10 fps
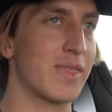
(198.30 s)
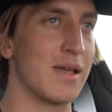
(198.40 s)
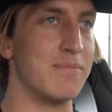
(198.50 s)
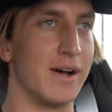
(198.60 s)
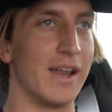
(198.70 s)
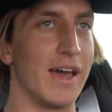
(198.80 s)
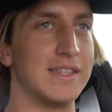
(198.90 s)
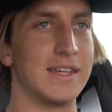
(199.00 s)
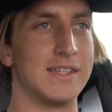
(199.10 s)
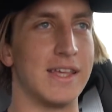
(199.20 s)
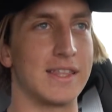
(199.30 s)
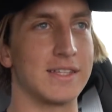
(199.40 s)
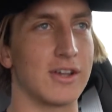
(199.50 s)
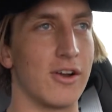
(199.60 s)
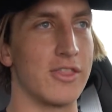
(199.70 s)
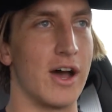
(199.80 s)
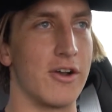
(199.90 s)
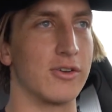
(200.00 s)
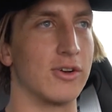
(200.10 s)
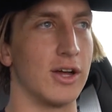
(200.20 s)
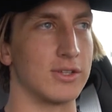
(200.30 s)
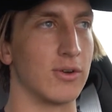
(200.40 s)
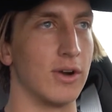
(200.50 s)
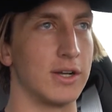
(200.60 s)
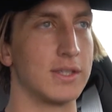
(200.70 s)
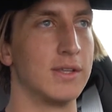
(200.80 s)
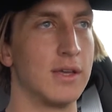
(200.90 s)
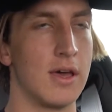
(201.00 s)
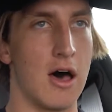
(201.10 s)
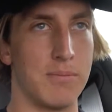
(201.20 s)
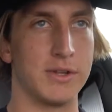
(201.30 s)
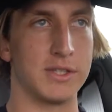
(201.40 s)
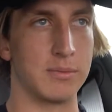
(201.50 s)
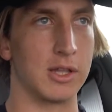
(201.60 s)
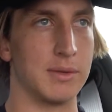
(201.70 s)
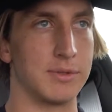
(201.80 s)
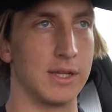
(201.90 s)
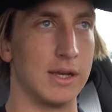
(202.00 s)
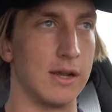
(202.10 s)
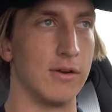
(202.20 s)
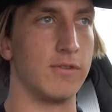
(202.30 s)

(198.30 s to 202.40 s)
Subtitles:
But I did take this car on the autocross course. I'll put some clips in here.